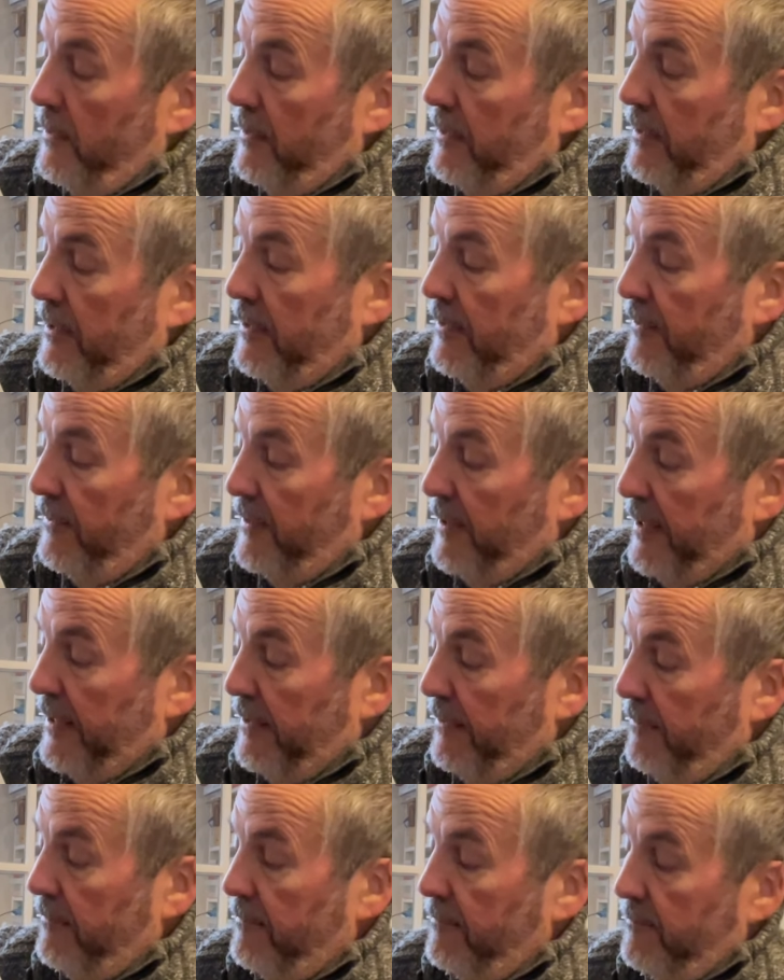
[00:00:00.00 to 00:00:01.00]
and
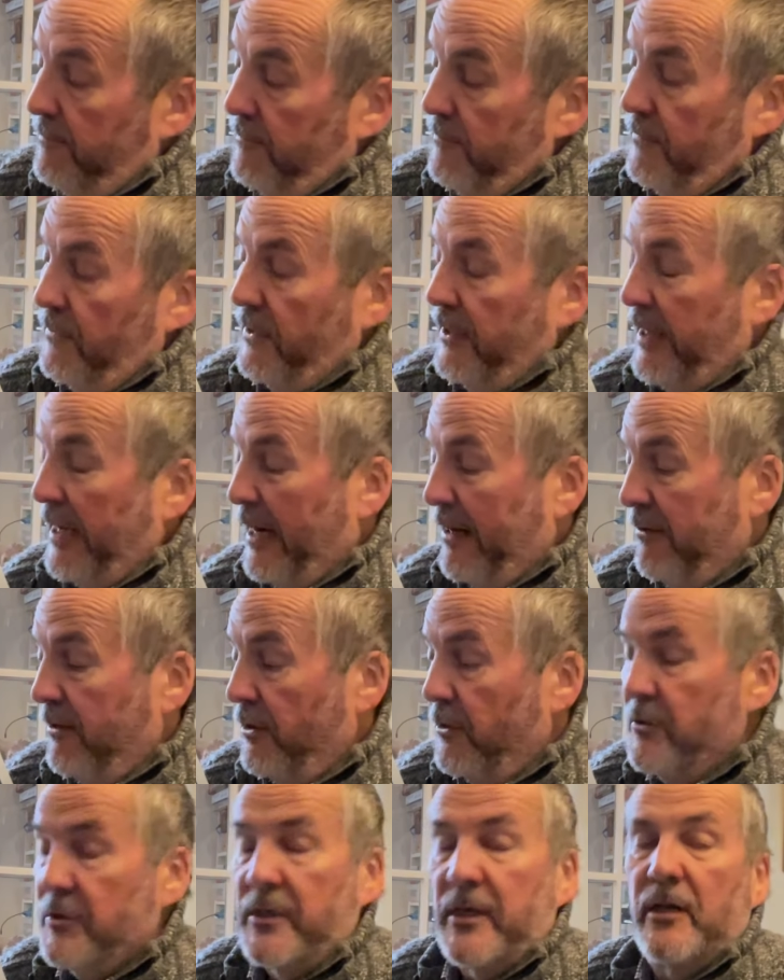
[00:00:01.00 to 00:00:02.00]
then the arrows,